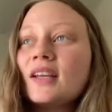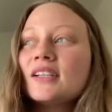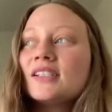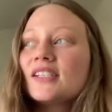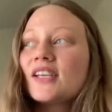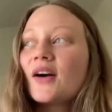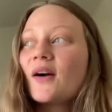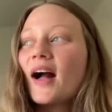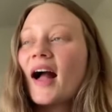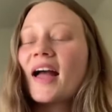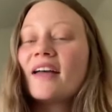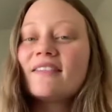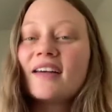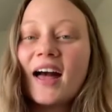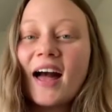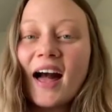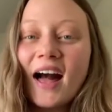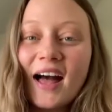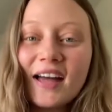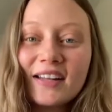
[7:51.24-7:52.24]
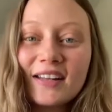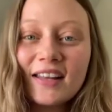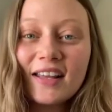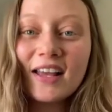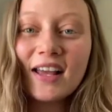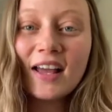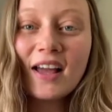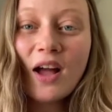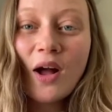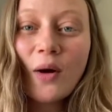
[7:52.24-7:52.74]
So I've had
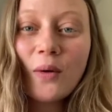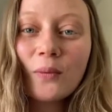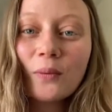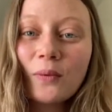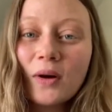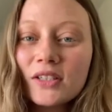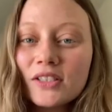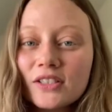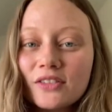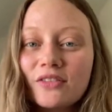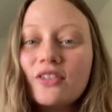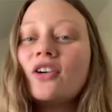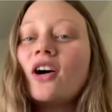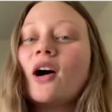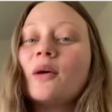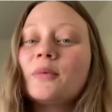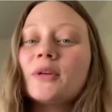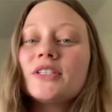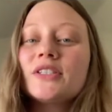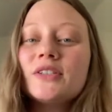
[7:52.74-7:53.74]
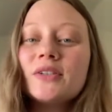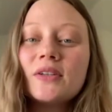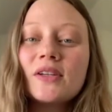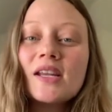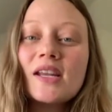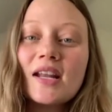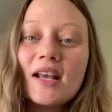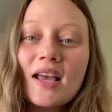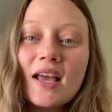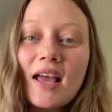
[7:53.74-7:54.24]
the wonderful
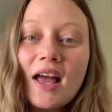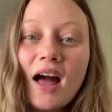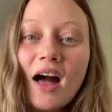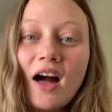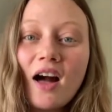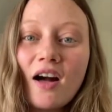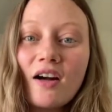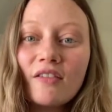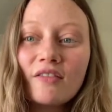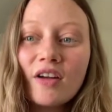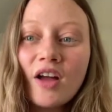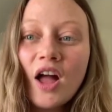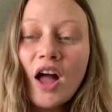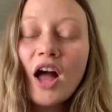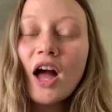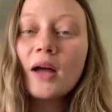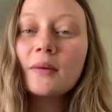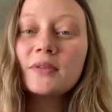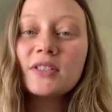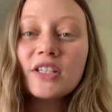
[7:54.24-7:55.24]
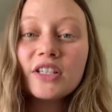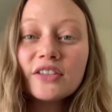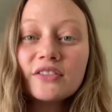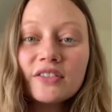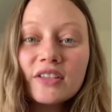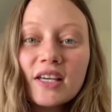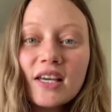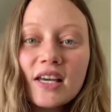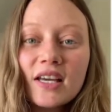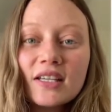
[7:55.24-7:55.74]
opportunity of
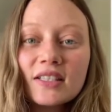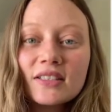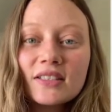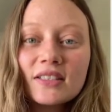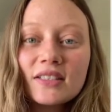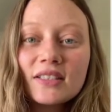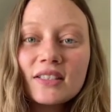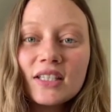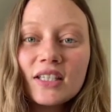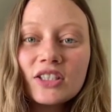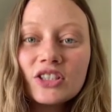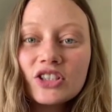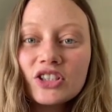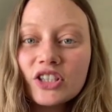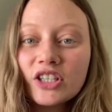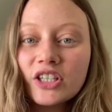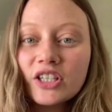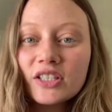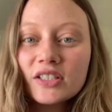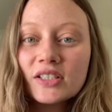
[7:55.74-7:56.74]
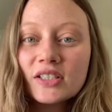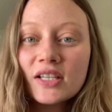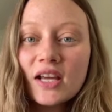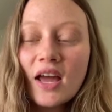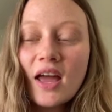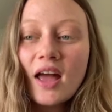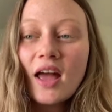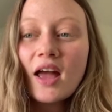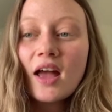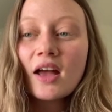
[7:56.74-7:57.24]
observing teachers
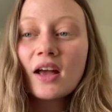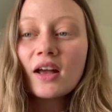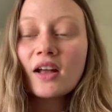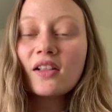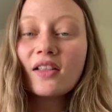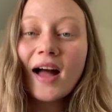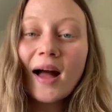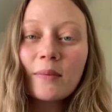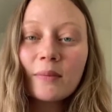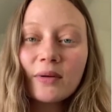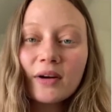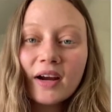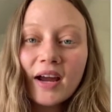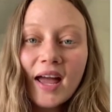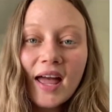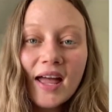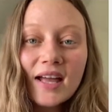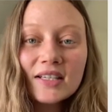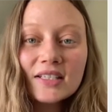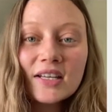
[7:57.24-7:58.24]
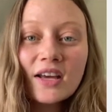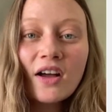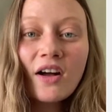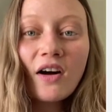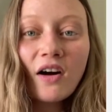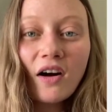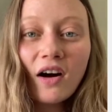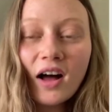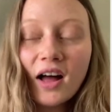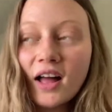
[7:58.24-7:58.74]
collaborate
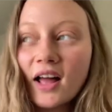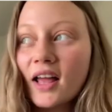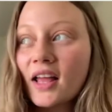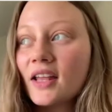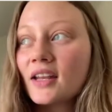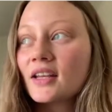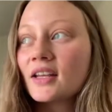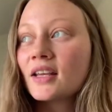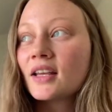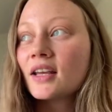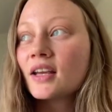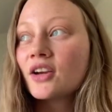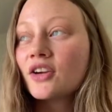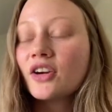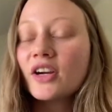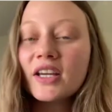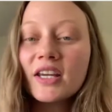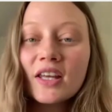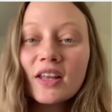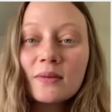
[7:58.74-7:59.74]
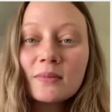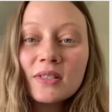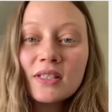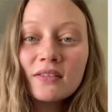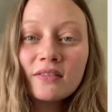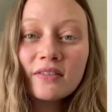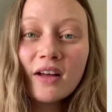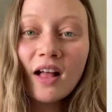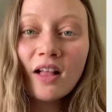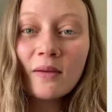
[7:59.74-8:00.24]
on curriculum
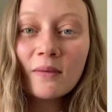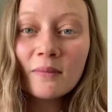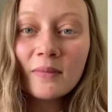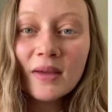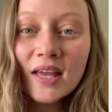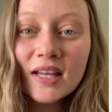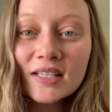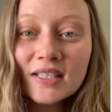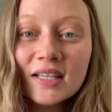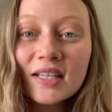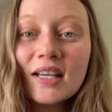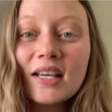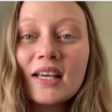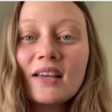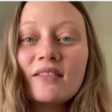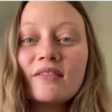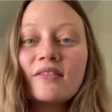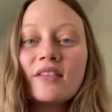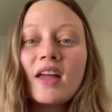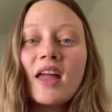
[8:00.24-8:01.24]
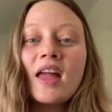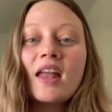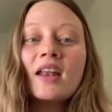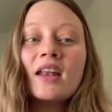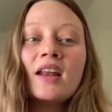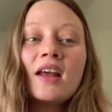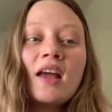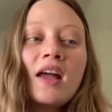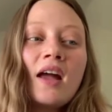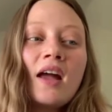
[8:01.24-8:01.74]
development and even